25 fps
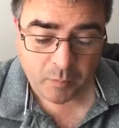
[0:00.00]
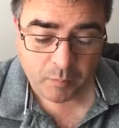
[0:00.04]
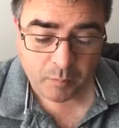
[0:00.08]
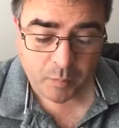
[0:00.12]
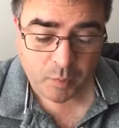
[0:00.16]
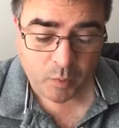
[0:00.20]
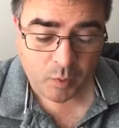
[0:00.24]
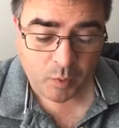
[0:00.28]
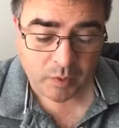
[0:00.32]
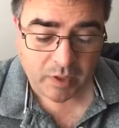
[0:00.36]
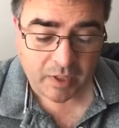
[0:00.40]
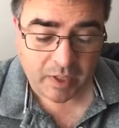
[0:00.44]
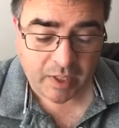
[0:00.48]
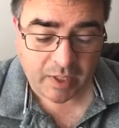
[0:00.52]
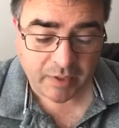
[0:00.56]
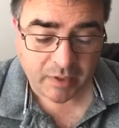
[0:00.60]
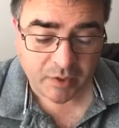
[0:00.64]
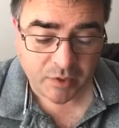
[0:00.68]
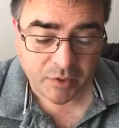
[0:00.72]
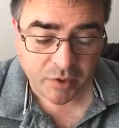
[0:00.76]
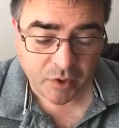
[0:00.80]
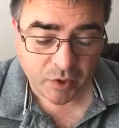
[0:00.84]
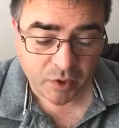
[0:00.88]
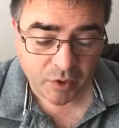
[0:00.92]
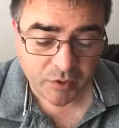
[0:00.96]
Paul denied the
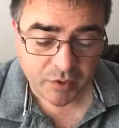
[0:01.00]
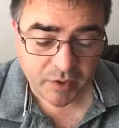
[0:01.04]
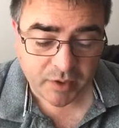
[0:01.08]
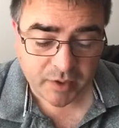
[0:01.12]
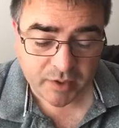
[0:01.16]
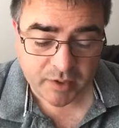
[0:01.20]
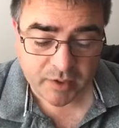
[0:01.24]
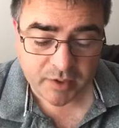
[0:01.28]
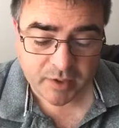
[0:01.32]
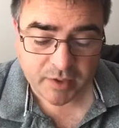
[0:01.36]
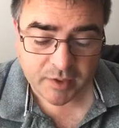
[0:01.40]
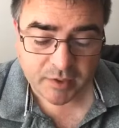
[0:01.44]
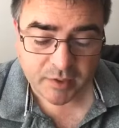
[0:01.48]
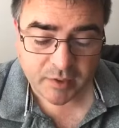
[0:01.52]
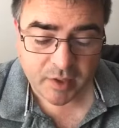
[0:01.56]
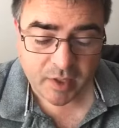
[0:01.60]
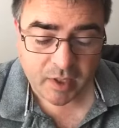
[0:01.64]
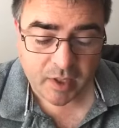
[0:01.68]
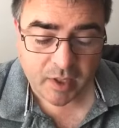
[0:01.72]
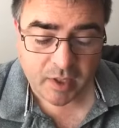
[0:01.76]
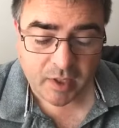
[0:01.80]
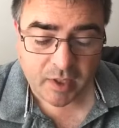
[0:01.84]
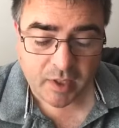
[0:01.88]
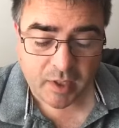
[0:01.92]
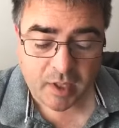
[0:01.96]
charges.
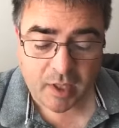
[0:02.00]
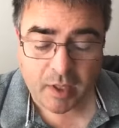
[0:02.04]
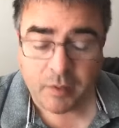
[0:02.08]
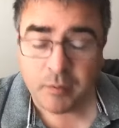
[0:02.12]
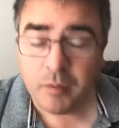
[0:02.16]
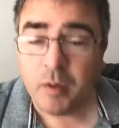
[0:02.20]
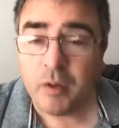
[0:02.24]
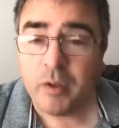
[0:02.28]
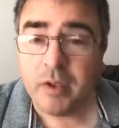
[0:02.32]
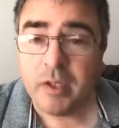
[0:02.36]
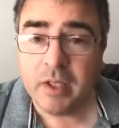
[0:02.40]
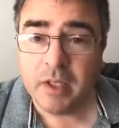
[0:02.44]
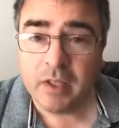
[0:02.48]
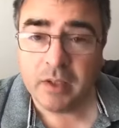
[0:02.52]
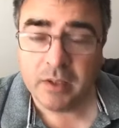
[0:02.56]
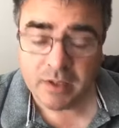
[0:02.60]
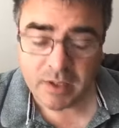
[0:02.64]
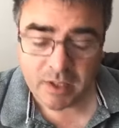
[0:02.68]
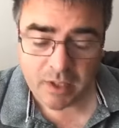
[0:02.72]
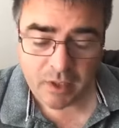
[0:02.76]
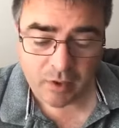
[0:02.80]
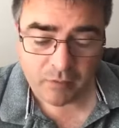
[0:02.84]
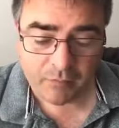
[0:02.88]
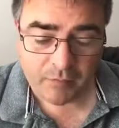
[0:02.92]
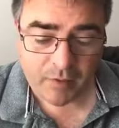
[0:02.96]
"I am not
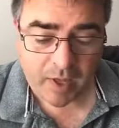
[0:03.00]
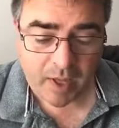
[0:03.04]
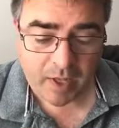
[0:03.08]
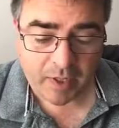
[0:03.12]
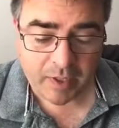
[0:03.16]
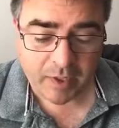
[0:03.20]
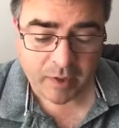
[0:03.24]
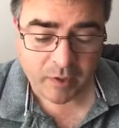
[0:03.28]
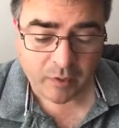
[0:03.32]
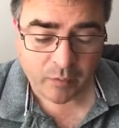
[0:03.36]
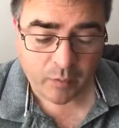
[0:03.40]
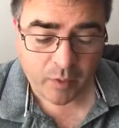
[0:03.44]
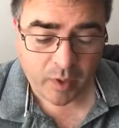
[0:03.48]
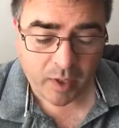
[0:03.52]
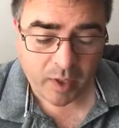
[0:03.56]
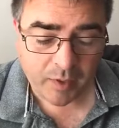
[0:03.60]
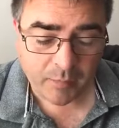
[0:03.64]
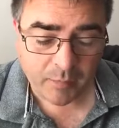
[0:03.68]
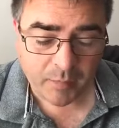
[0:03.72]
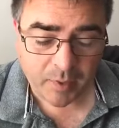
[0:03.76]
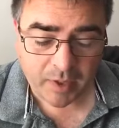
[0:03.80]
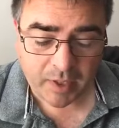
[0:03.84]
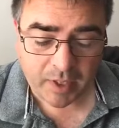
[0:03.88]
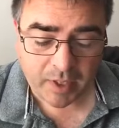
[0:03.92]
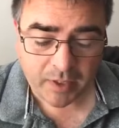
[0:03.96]
guilty of any
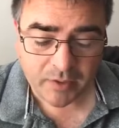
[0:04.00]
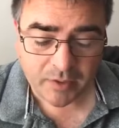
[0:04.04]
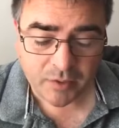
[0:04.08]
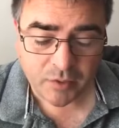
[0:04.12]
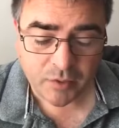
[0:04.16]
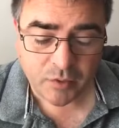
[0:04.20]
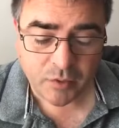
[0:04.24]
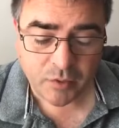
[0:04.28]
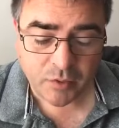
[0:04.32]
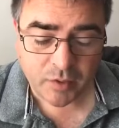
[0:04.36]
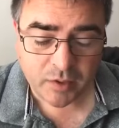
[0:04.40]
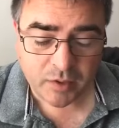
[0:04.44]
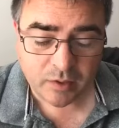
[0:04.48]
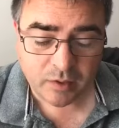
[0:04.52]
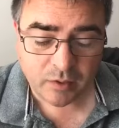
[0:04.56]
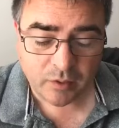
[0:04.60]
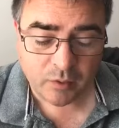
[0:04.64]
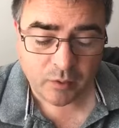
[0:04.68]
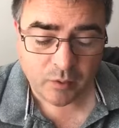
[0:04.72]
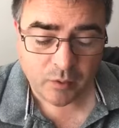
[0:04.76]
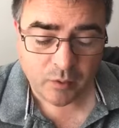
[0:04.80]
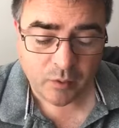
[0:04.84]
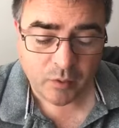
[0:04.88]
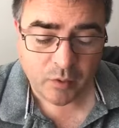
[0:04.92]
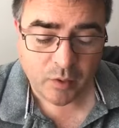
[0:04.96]
crime against the Jewish
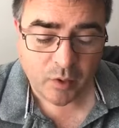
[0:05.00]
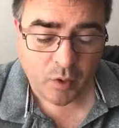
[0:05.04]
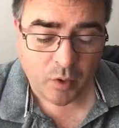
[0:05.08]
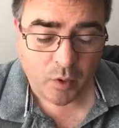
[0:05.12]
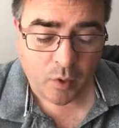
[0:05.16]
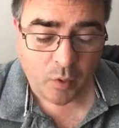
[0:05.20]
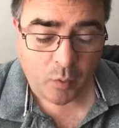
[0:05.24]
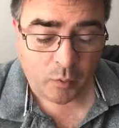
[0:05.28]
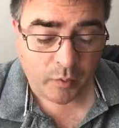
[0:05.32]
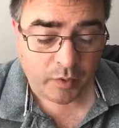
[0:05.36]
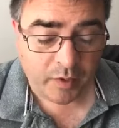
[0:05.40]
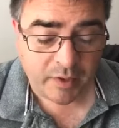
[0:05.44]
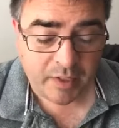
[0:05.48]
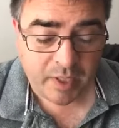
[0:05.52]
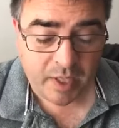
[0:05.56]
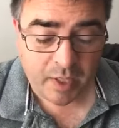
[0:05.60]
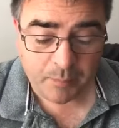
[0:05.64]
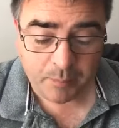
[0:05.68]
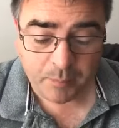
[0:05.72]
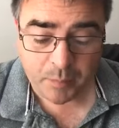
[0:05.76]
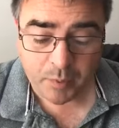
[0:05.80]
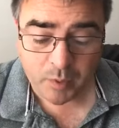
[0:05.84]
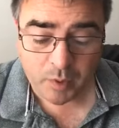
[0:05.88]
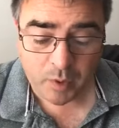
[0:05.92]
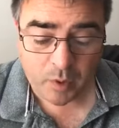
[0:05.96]
law or the
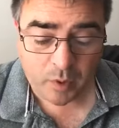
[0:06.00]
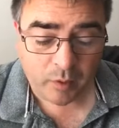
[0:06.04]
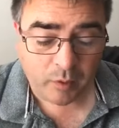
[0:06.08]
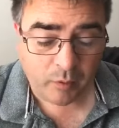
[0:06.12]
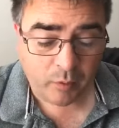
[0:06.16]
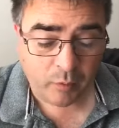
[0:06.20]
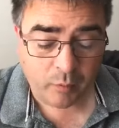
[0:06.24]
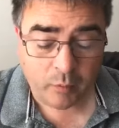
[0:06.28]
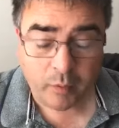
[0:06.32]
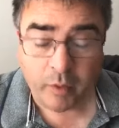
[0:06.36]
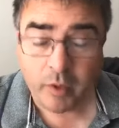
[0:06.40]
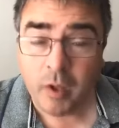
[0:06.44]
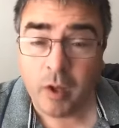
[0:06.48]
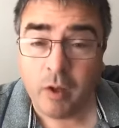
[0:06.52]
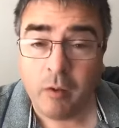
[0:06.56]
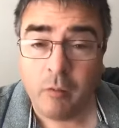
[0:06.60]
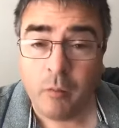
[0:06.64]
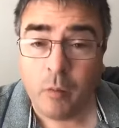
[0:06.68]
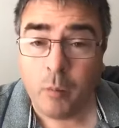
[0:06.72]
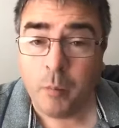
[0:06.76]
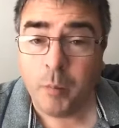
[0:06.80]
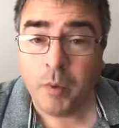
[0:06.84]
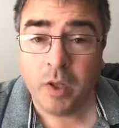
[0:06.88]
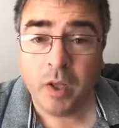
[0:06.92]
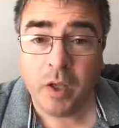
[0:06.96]
temple or the
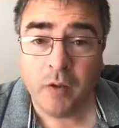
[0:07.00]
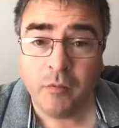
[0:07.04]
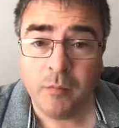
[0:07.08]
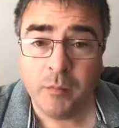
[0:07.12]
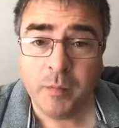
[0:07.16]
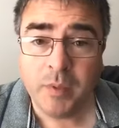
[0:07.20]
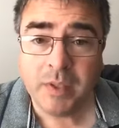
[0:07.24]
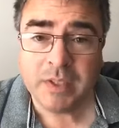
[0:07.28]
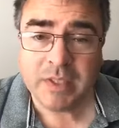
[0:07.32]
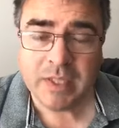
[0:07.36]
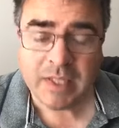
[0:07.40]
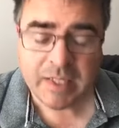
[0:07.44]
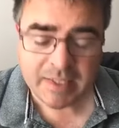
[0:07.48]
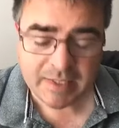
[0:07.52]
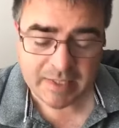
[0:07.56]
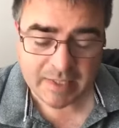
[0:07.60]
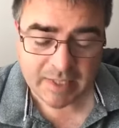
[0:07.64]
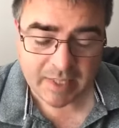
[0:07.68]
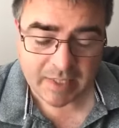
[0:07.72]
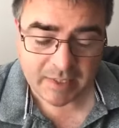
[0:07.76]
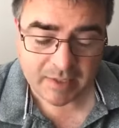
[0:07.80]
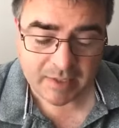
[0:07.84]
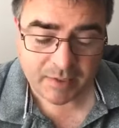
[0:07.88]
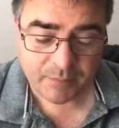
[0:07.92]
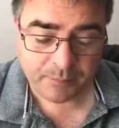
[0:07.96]
Roman government," he
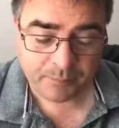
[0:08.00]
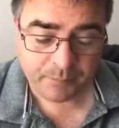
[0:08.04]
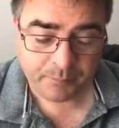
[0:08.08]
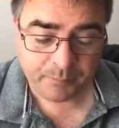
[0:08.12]
said.